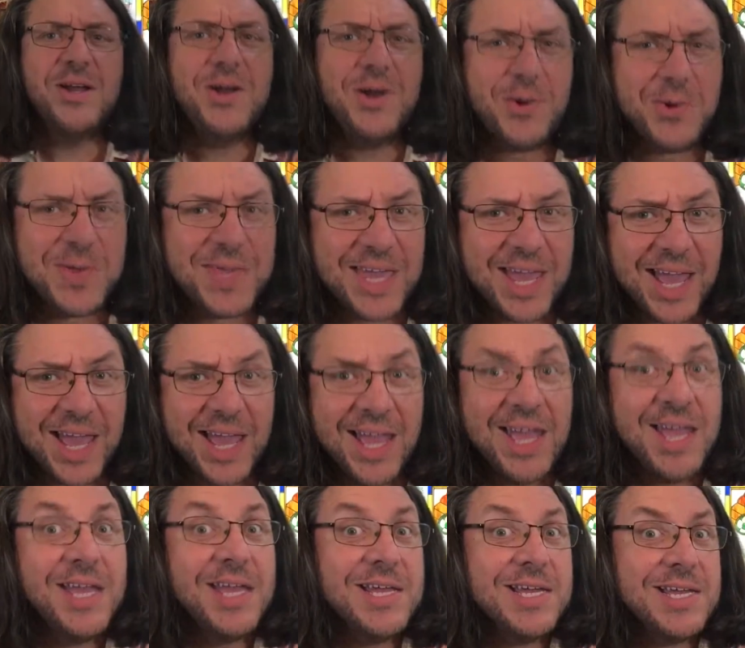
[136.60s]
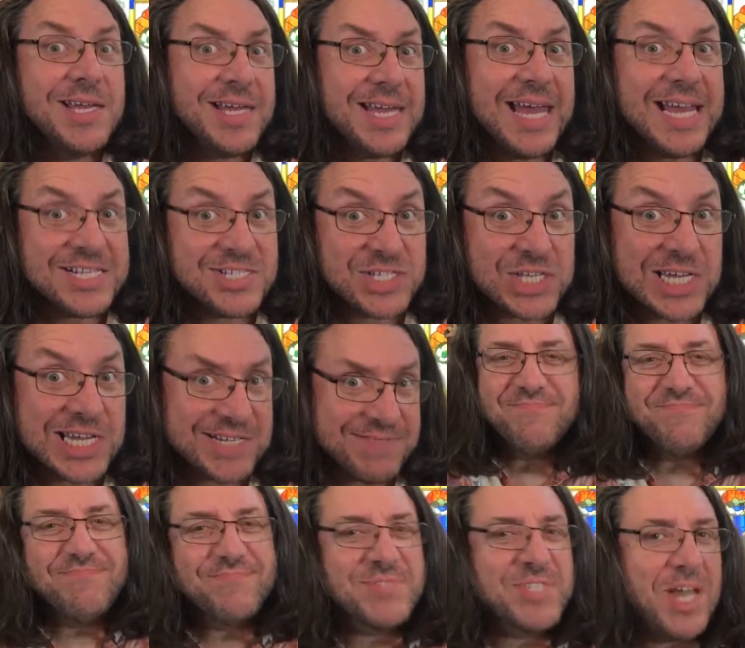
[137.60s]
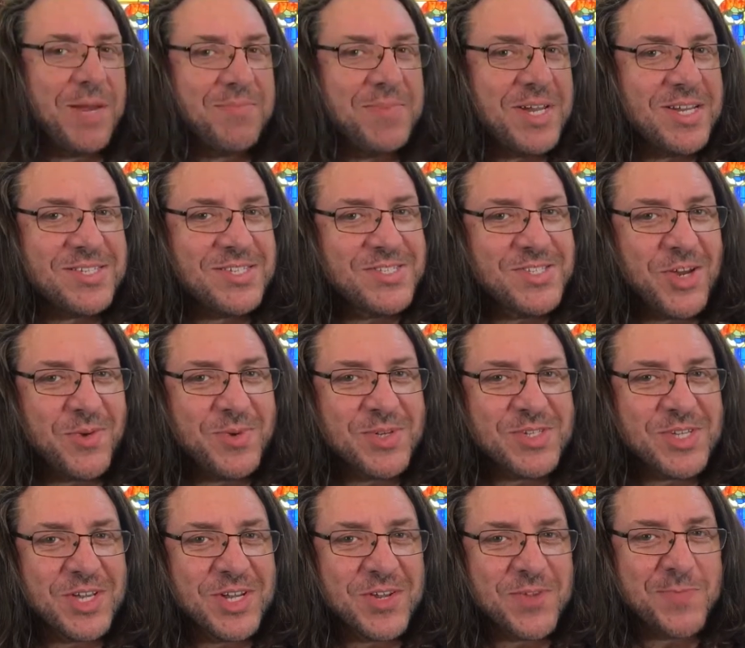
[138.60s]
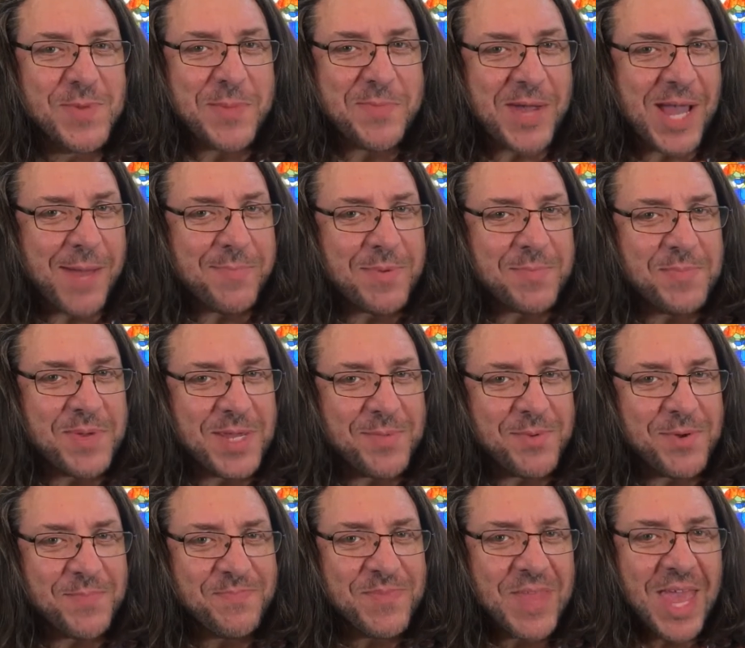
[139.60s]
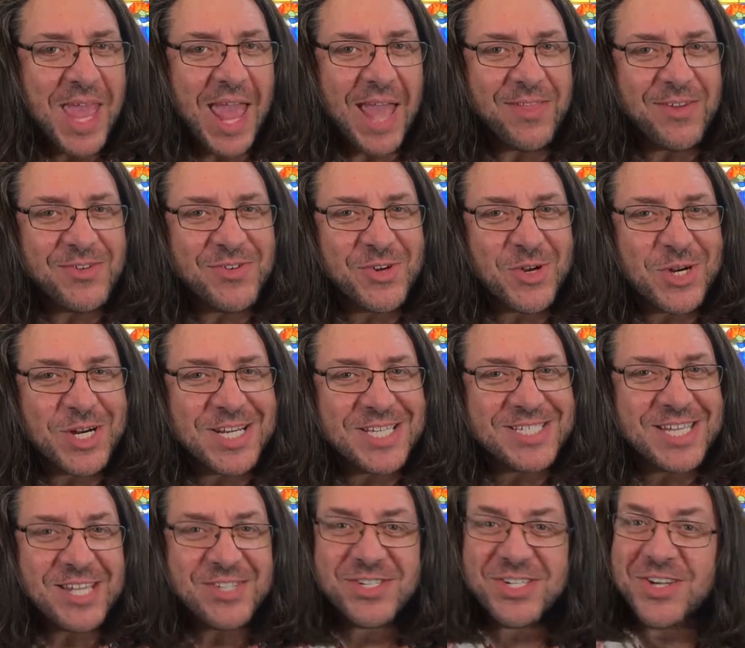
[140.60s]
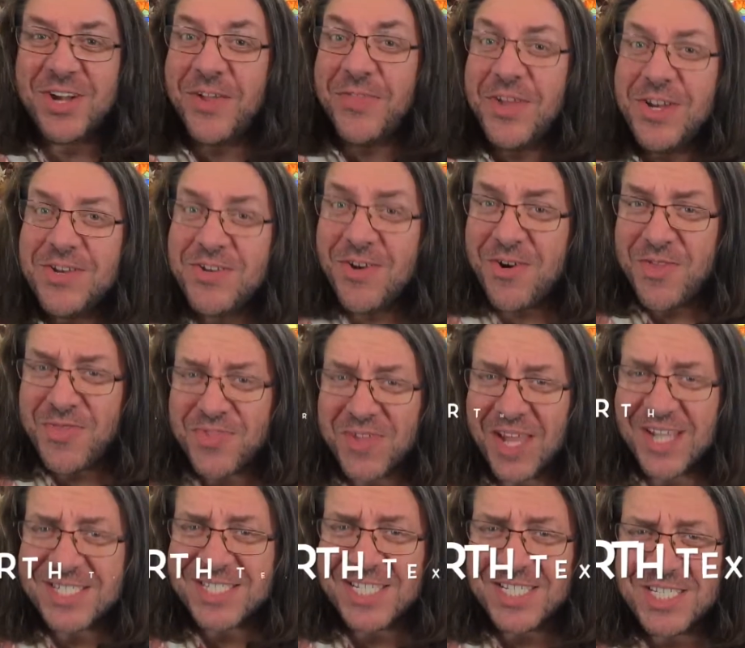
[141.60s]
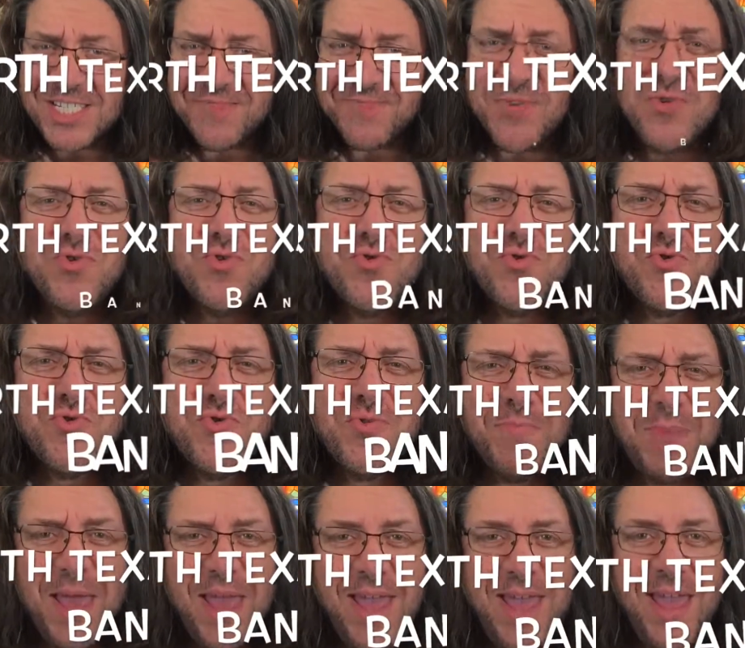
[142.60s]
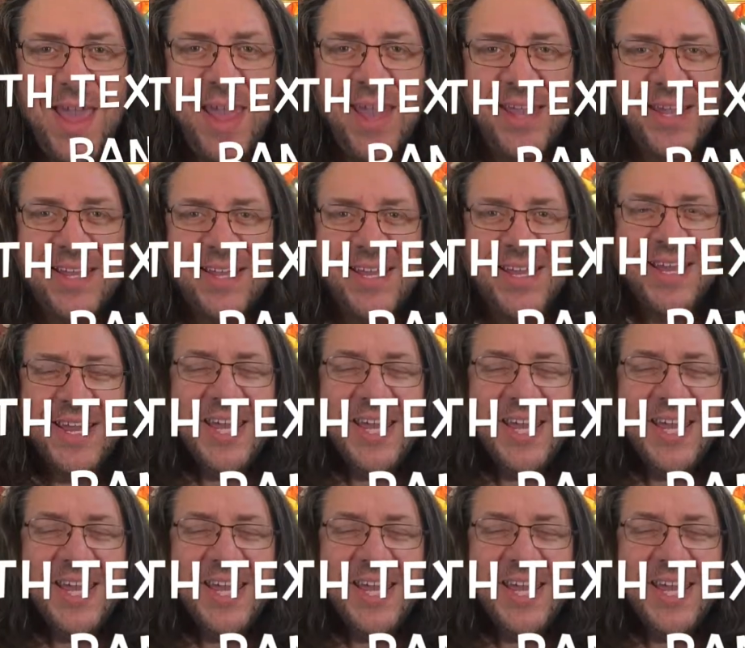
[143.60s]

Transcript: Oh, yeah, that's good. Something else that's always good is people helping people. And there's an organization called the North Texas Food Bank.